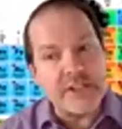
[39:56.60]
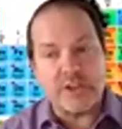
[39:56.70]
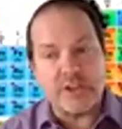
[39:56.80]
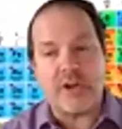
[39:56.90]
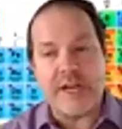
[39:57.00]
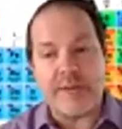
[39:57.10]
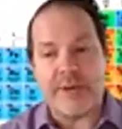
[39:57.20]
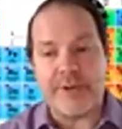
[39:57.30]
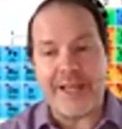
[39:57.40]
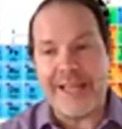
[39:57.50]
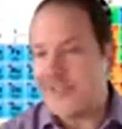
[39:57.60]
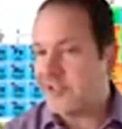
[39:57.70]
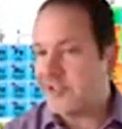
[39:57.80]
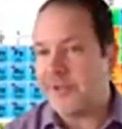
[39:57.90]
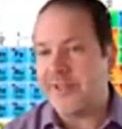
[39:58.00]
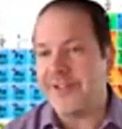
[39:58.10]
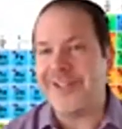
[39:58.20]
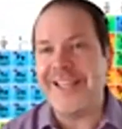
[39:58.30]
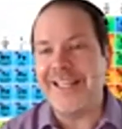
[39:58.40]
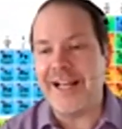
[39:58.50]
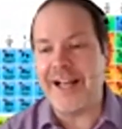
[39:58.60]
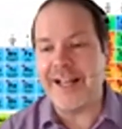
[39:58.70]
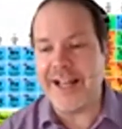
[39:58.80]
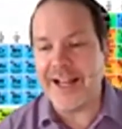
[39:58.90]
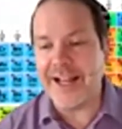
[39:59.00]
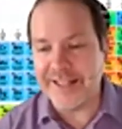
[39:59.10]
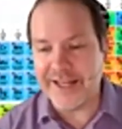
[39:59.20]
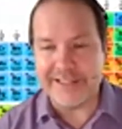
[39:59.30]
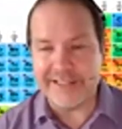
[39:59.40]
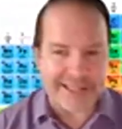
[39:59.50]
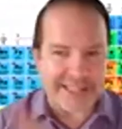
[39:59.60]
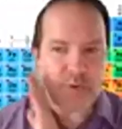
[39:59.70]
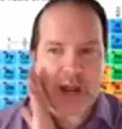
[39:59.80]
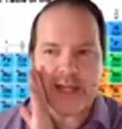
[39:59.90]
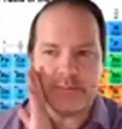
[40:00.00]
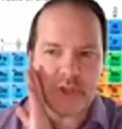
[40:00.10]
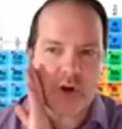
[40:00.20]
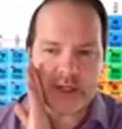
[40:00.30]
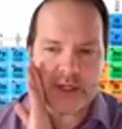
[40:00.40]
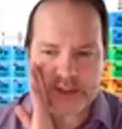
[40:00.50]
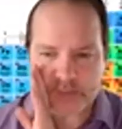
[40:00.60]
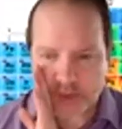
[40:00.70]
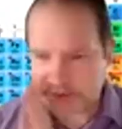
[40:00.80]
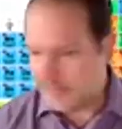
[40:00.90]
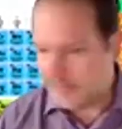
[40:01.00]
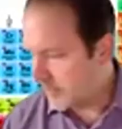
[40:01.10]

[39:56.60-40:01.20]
and so to create a purple haze you just put a little heat on iodine that's why i'm showing this one